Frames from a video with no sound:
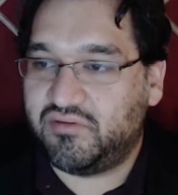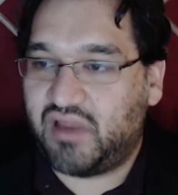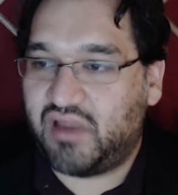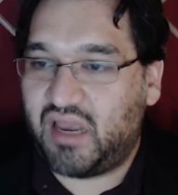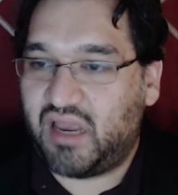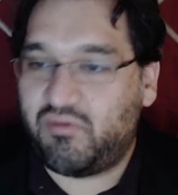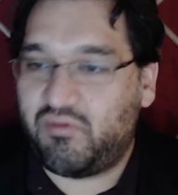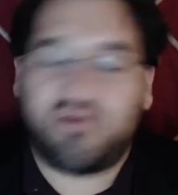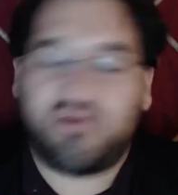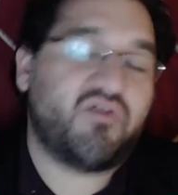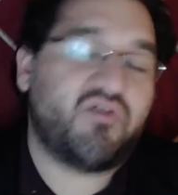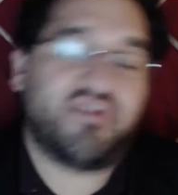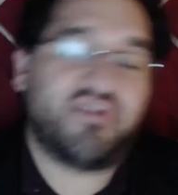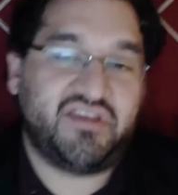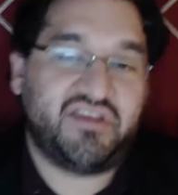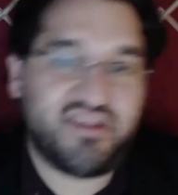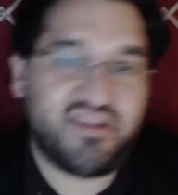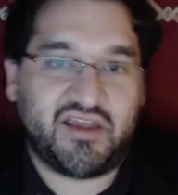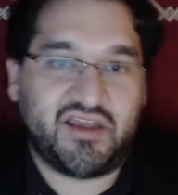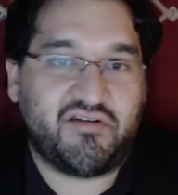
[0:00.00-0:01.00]
I won't go into
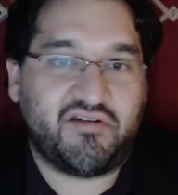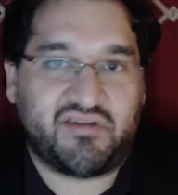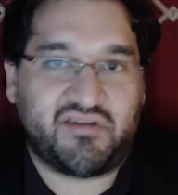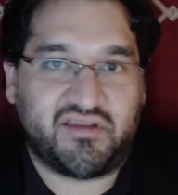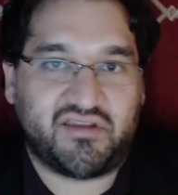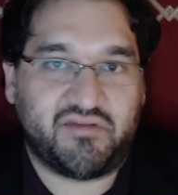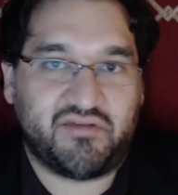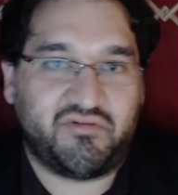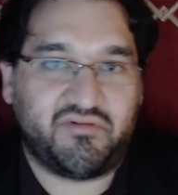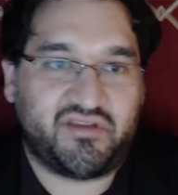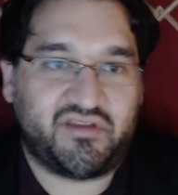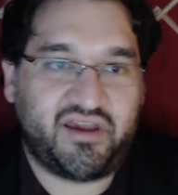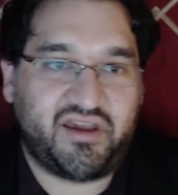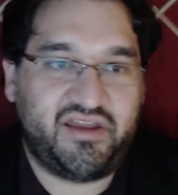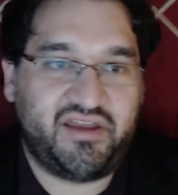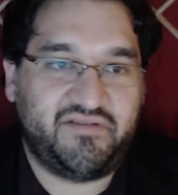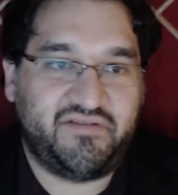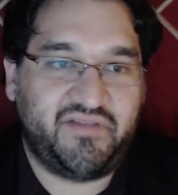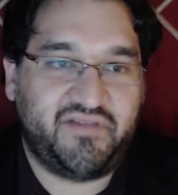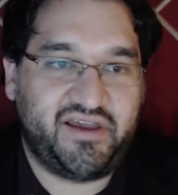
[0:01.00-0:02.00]
details because it was kind of